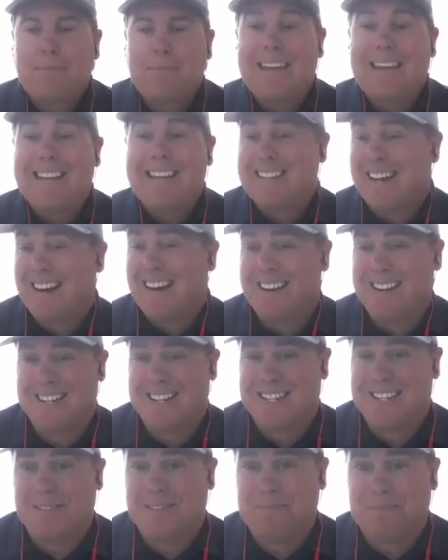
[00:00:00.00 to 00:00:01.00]
It
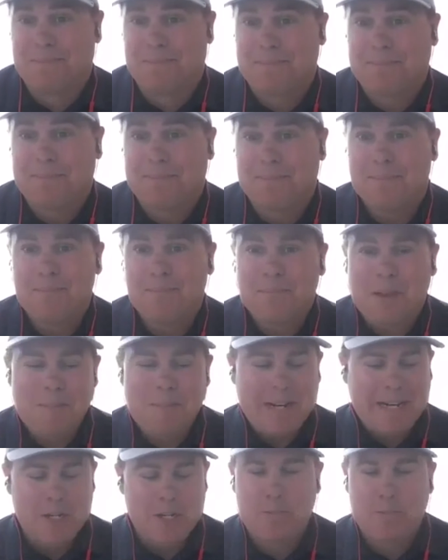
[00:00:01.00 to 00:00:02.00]
does
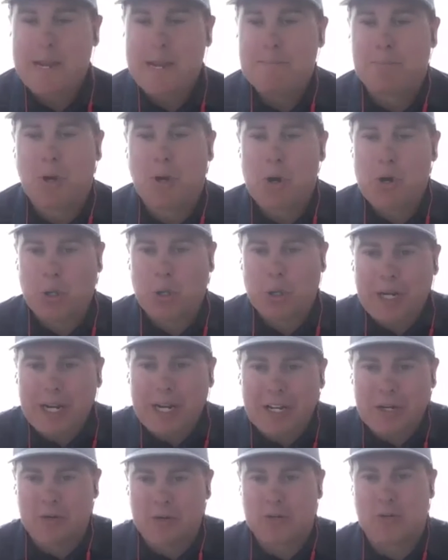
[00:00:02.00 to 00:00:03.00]
because people aren't looking
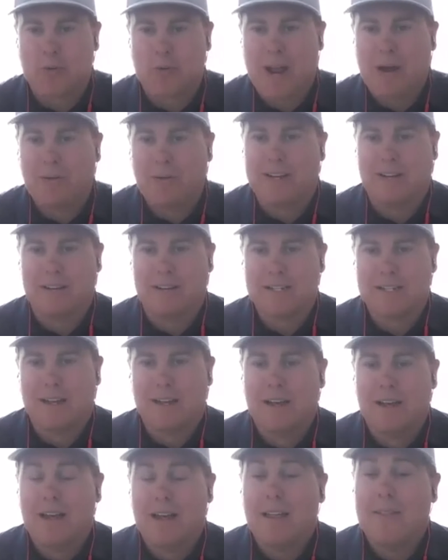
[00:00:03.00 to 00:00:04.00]
at your surroundings.
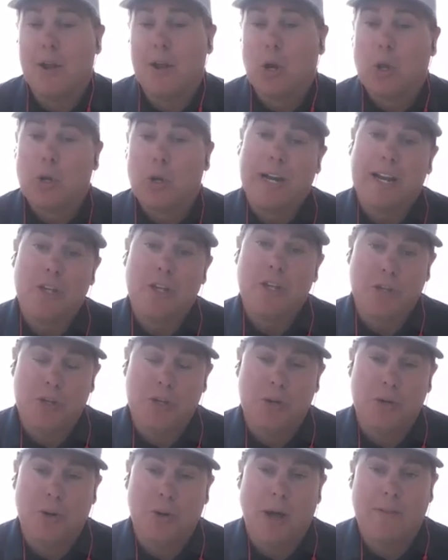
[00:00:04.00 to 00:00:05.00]
They're looking at
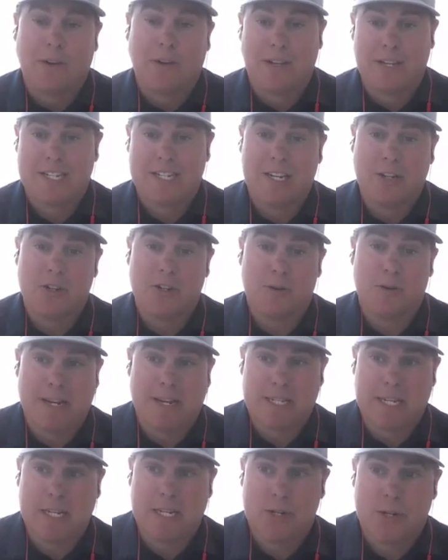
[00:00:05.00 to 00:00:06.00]
you and they're listening to your
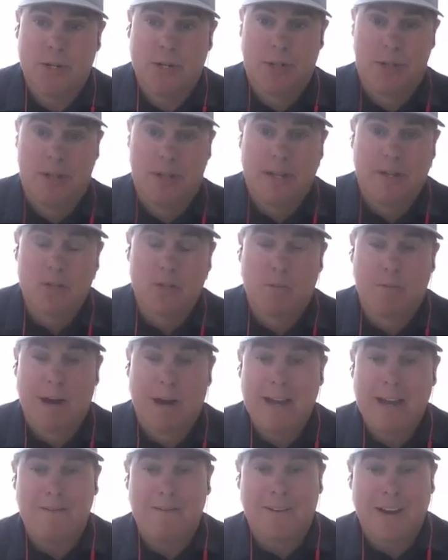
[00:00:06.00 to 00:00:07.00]
message. And so
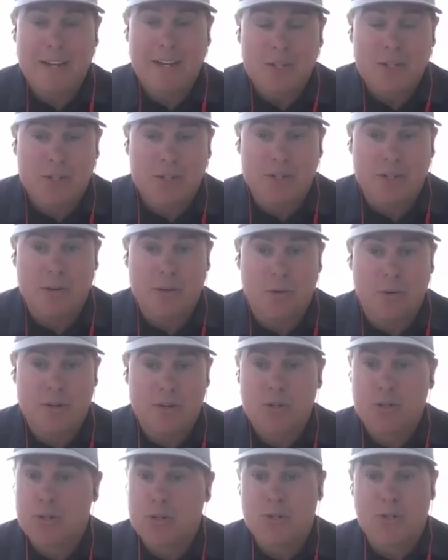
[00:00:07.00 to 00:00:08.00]
my advice to you
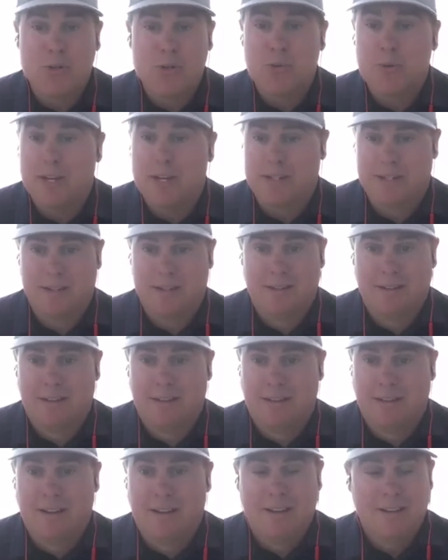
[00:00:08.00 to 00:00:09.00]
is just do it.
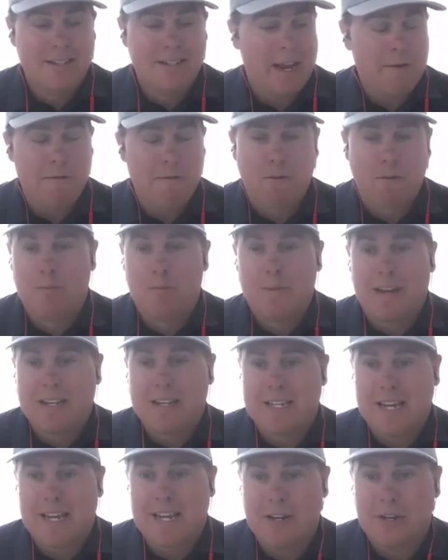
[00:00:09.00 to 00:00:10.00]
Take four
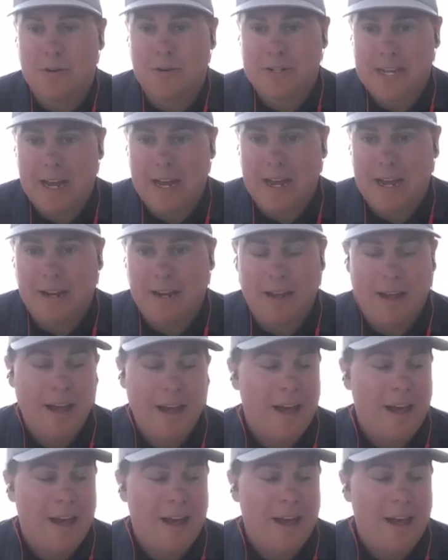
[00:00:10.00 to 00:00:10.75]
minutes out of your day mm-hmm.